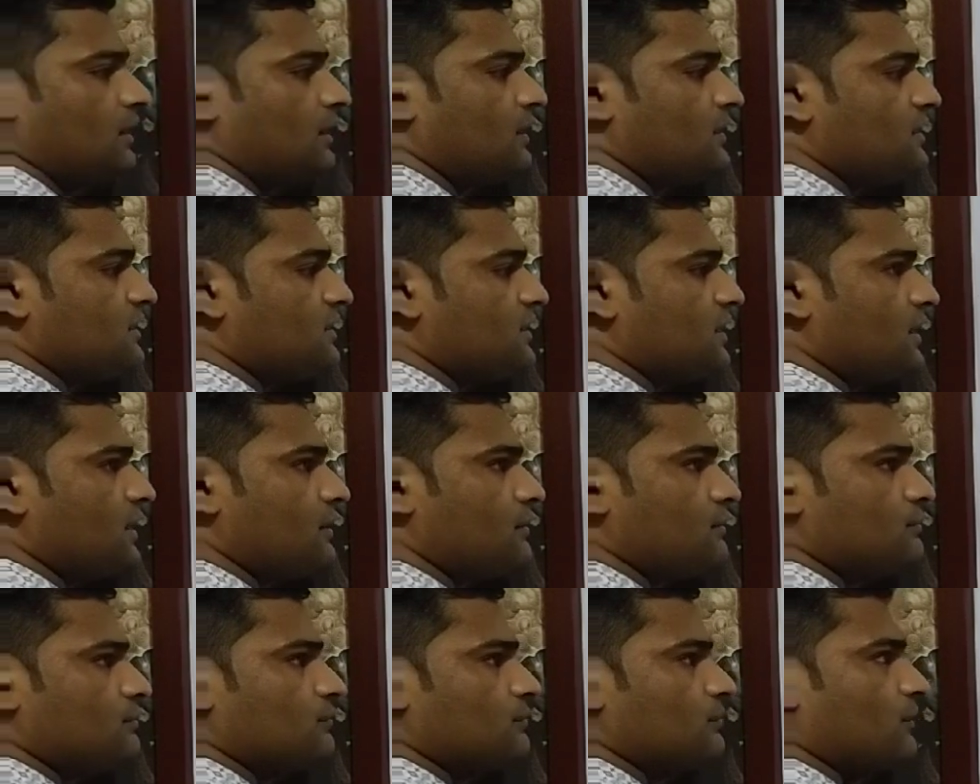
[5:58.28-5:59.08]
And
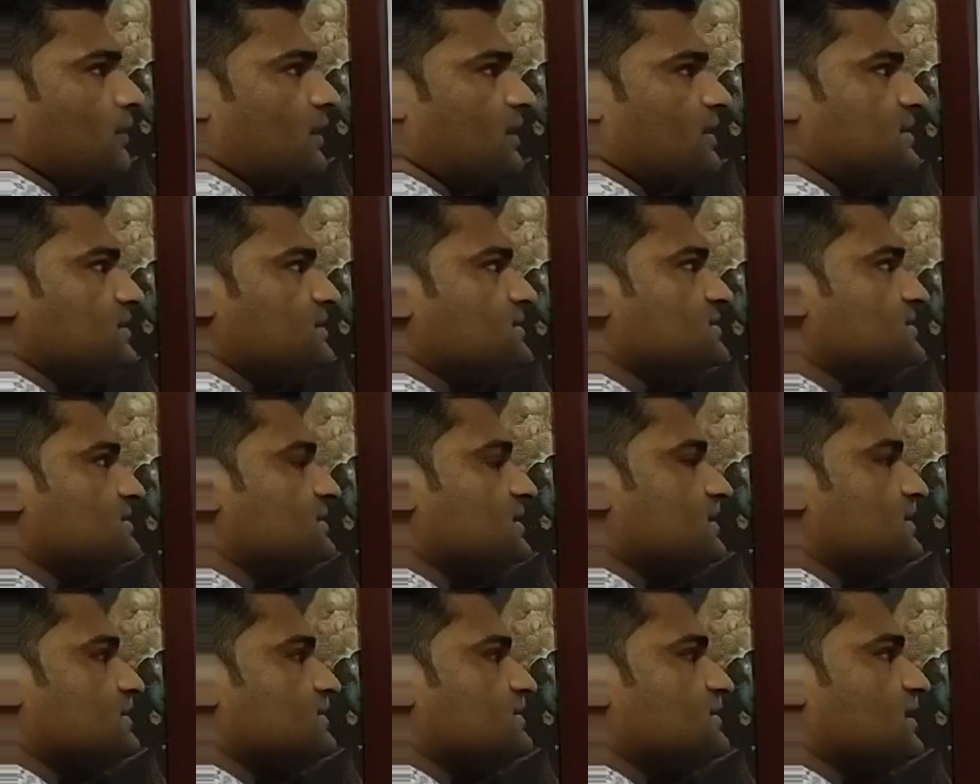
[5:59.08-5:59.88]
here what is
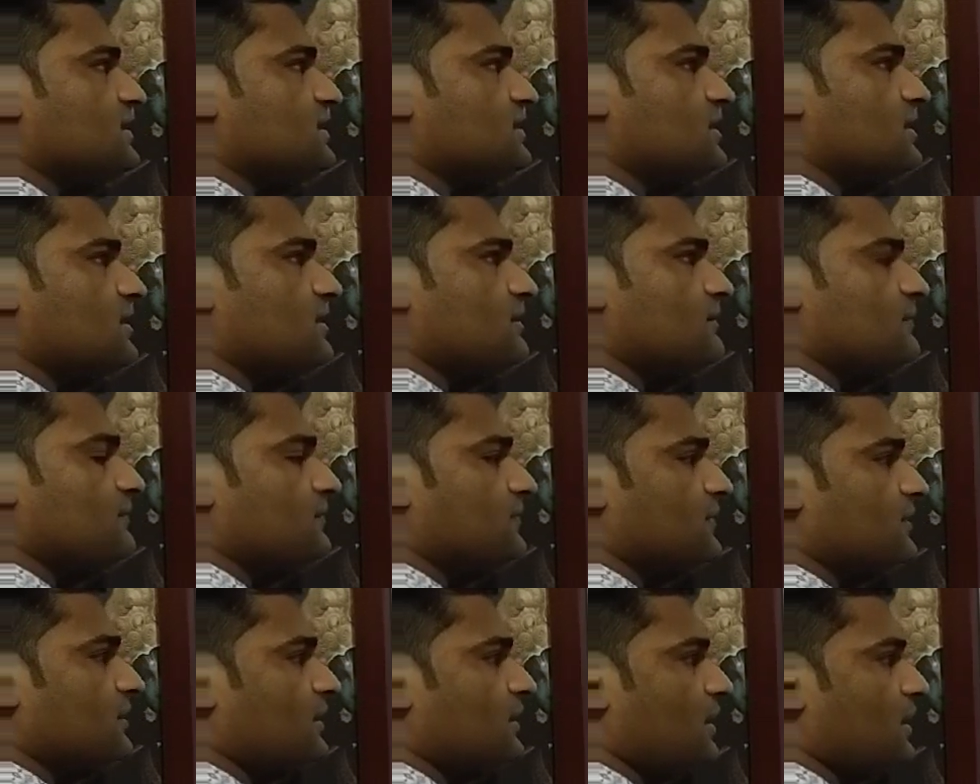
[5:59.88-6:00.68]
a general
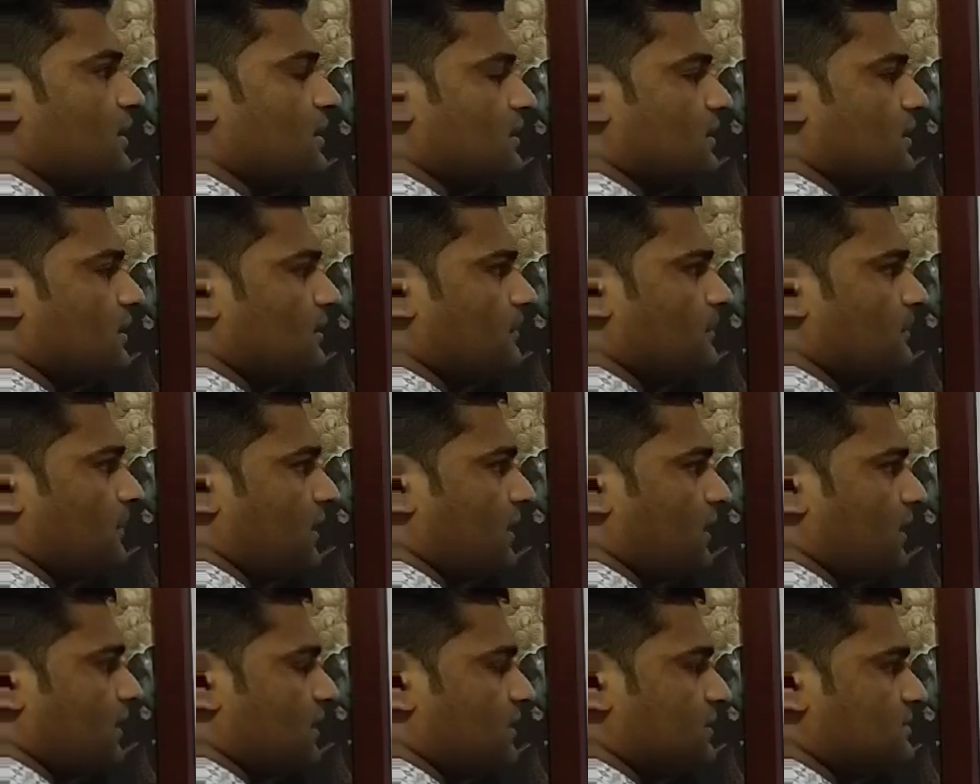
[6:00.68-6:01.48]
free radical
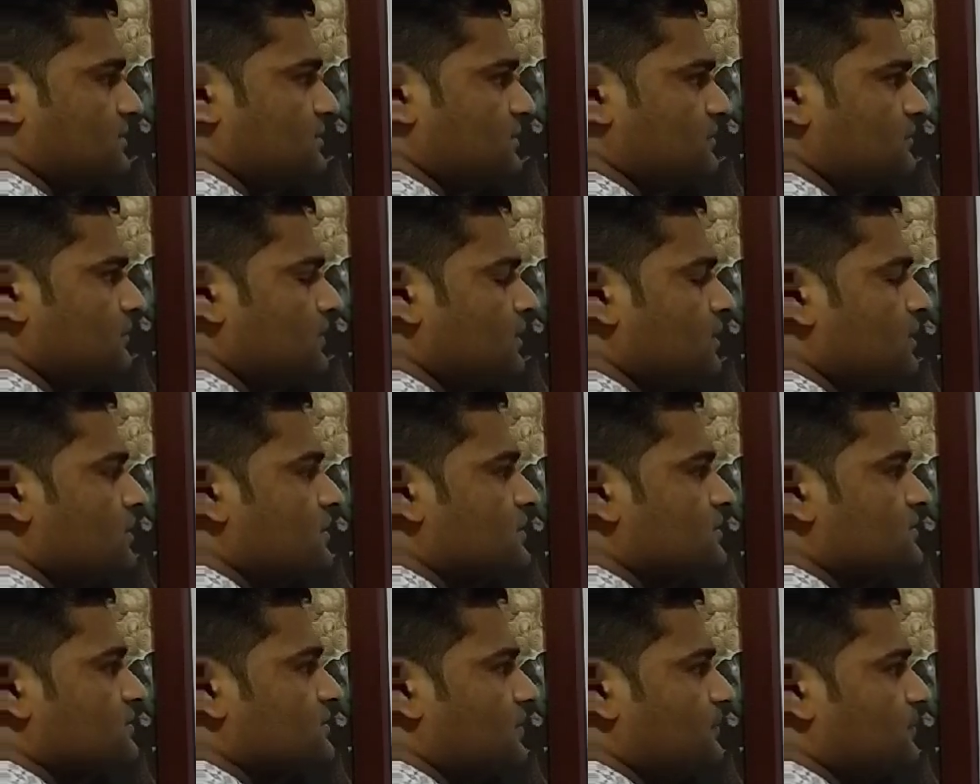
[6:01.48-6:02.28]
mechanism?
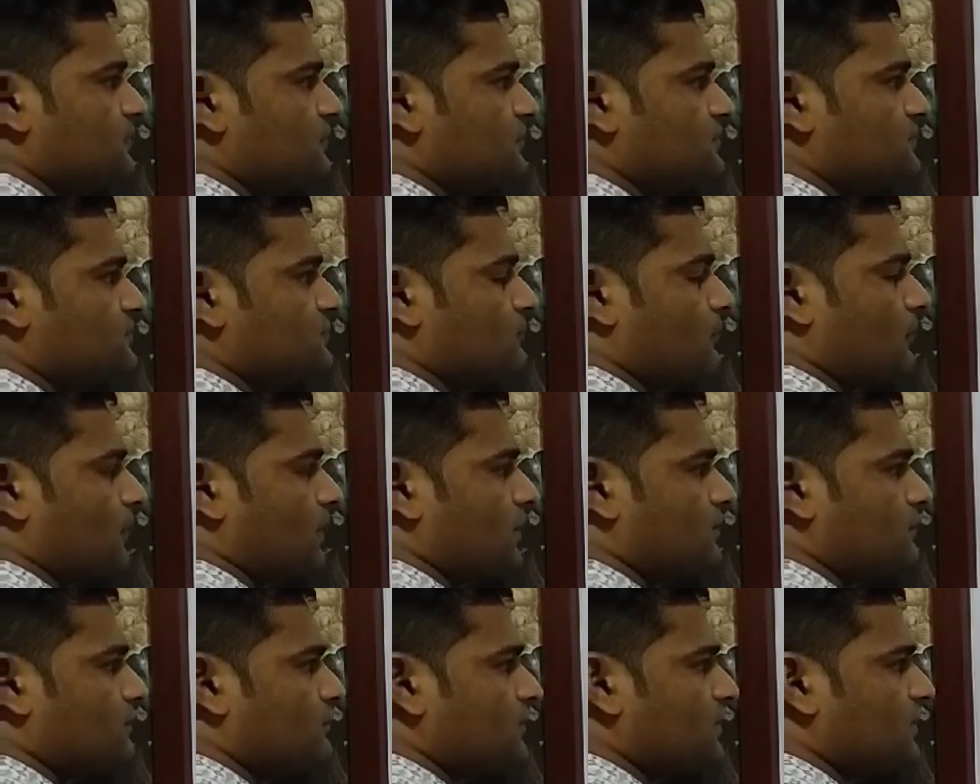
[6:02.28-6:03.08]
Suppose
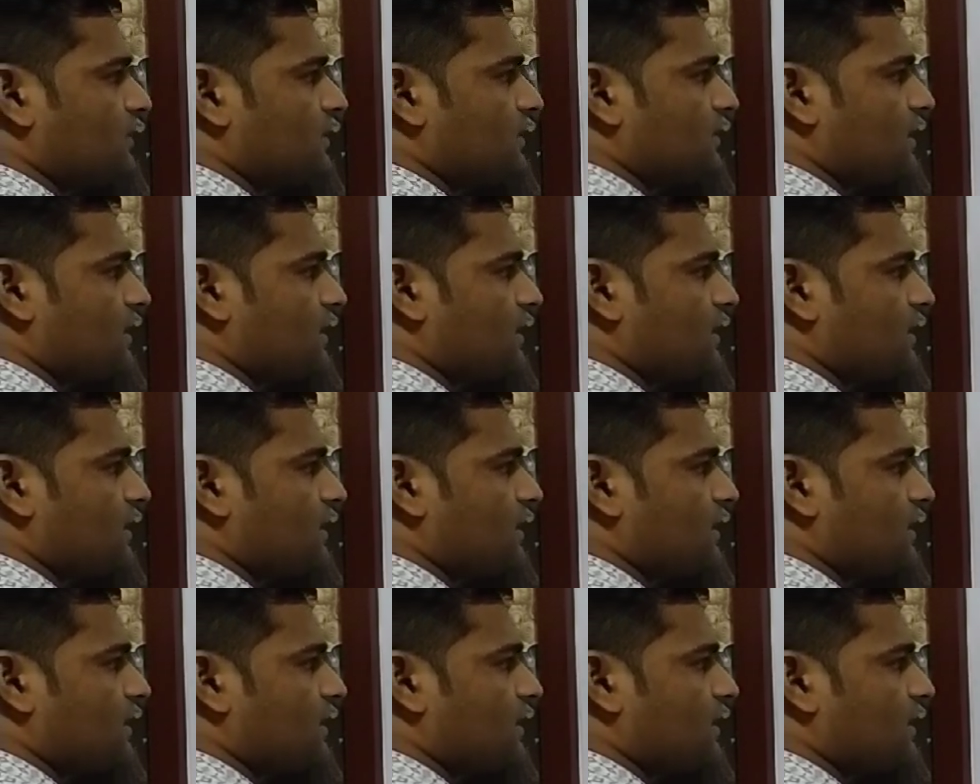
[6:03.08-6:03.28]
when we